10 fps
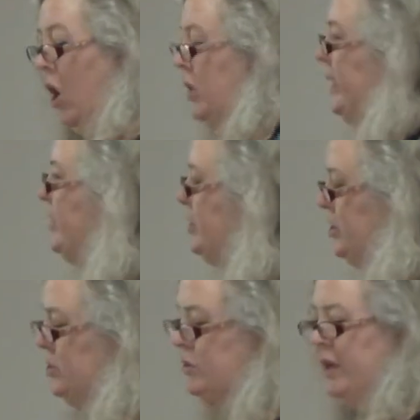All he can
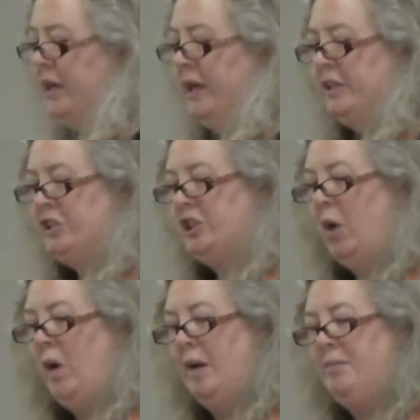do is
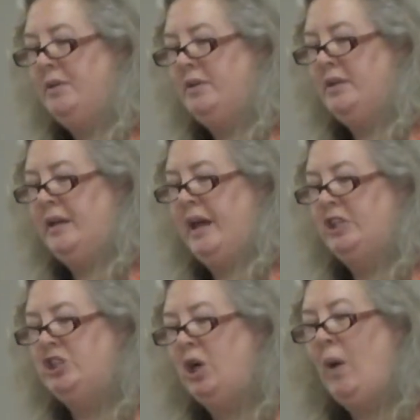show up
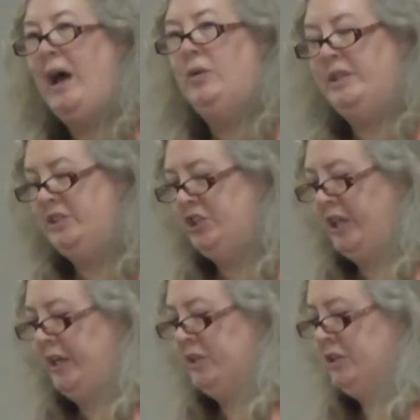and show how he's
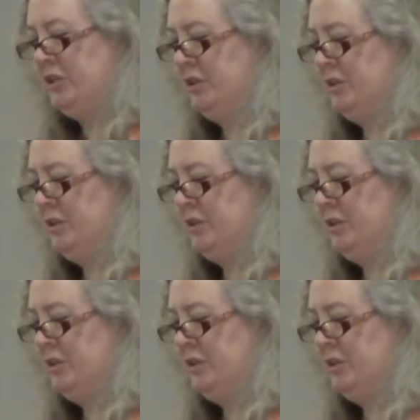changed.